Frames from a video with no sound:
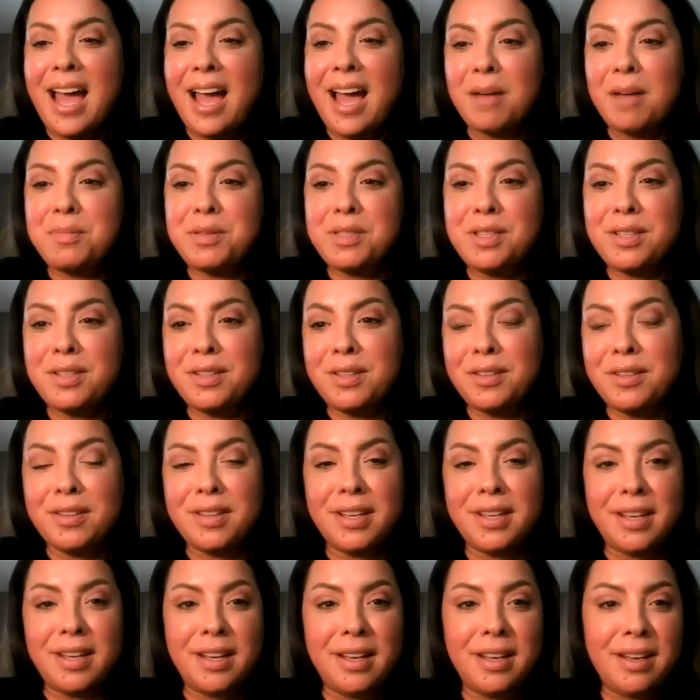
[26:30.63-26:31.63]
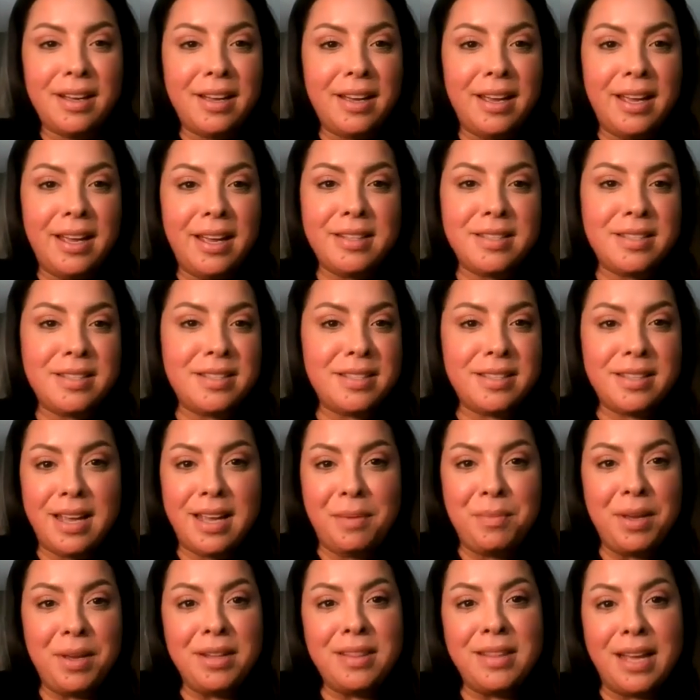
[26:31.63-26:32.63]
Absolutely.
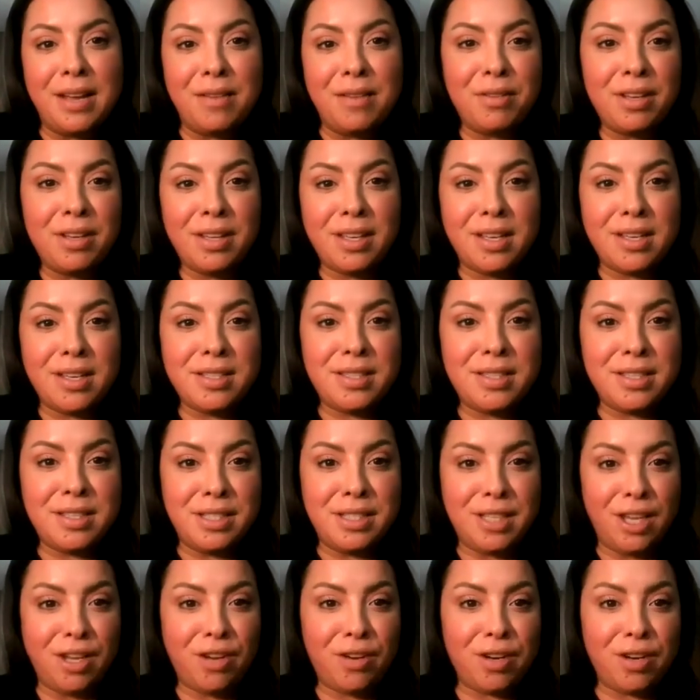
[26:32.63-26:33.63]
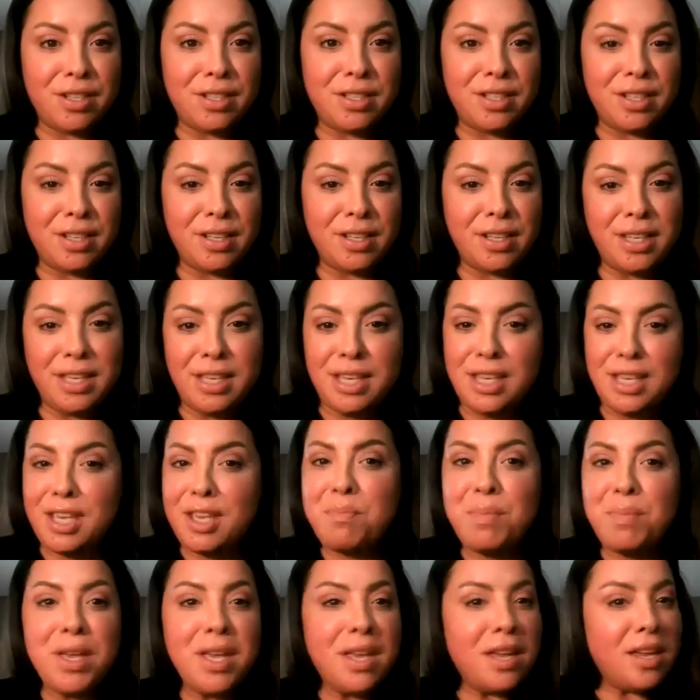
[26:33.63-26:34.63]
I mean, that really is the secret to
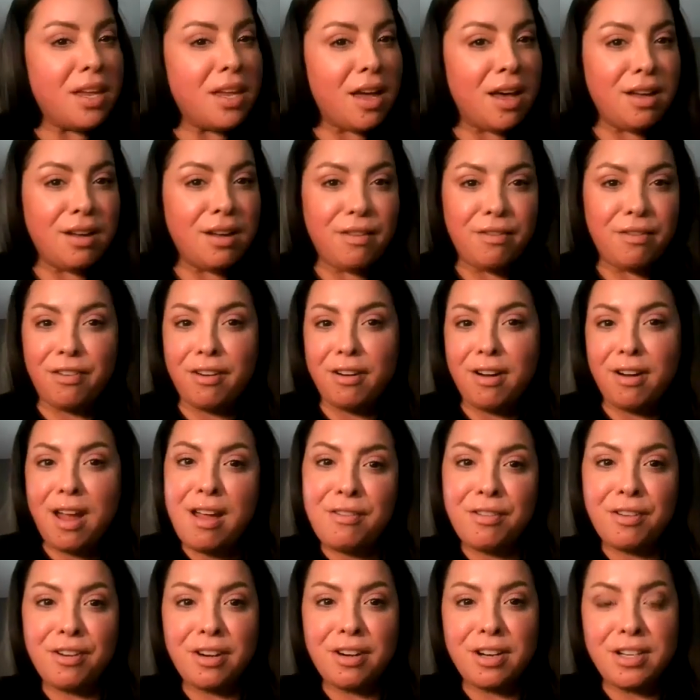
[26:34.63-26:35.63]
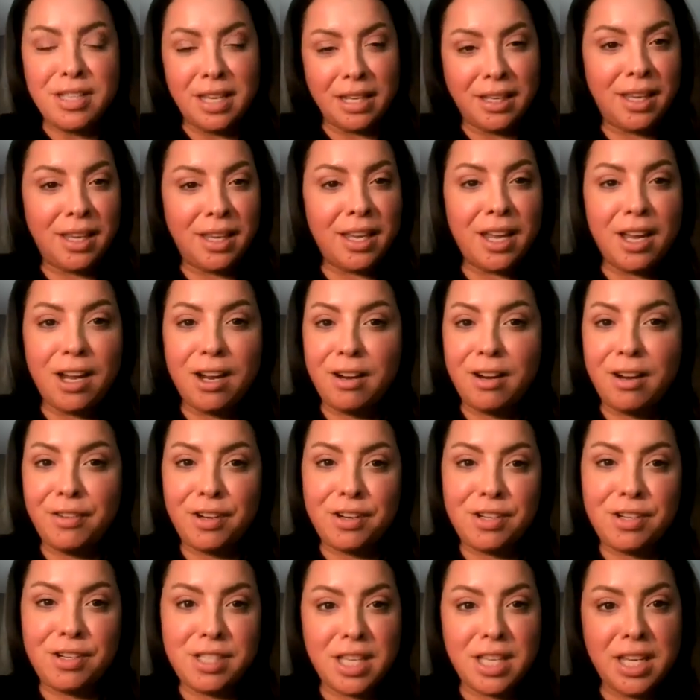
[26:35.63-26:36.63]
keeping young forever, taking care of
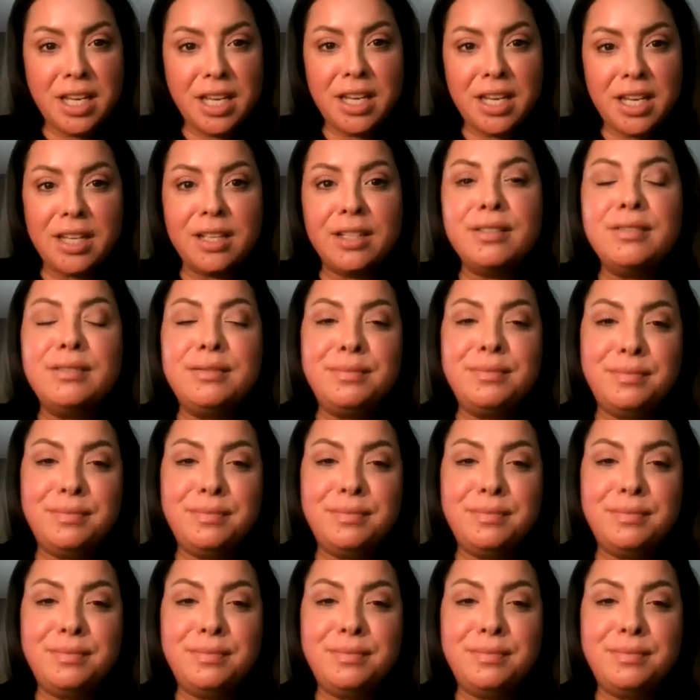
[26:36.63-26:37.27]
your skin.